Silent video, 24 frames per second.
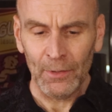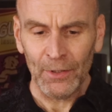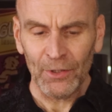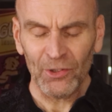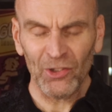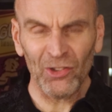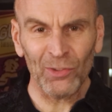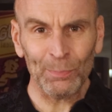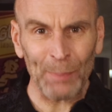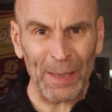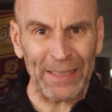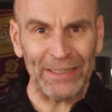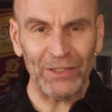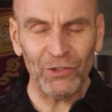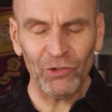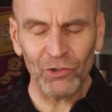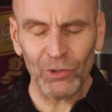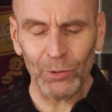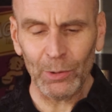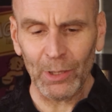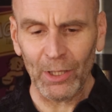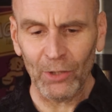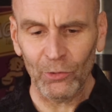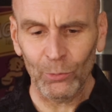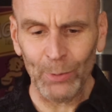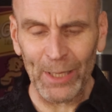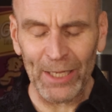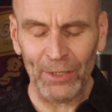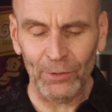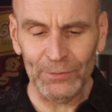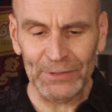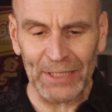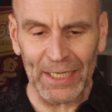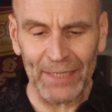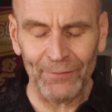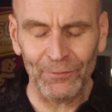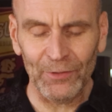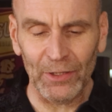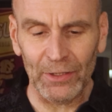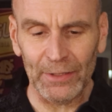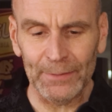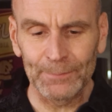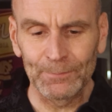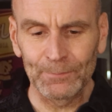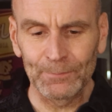spice to it as well, definitely.